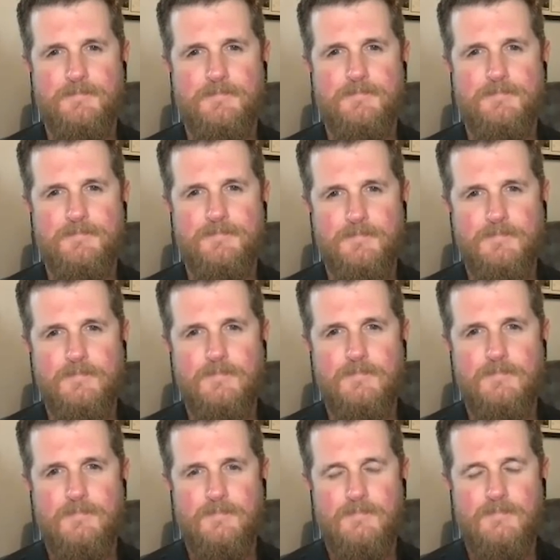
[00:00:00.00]

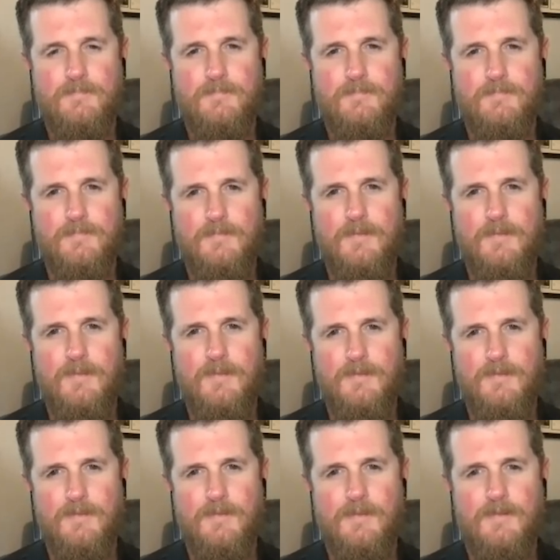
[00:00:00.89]

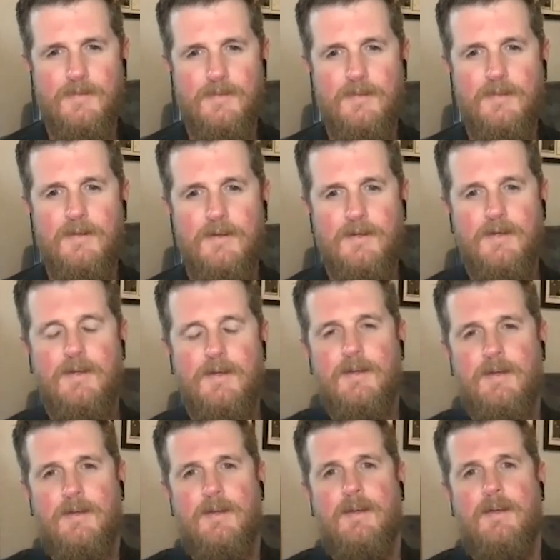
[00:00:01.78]

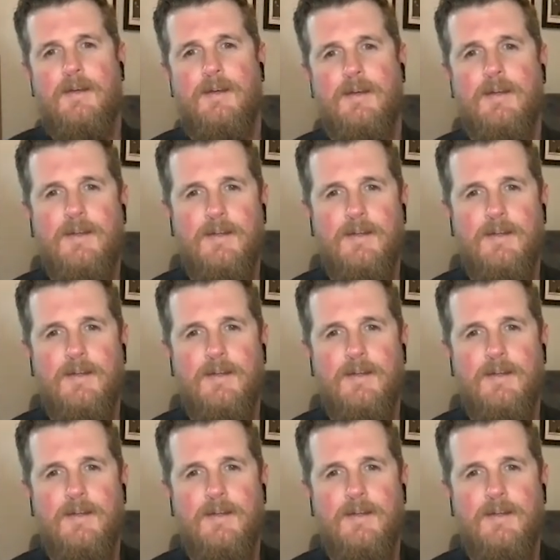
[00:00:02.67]
The person shown says nothing.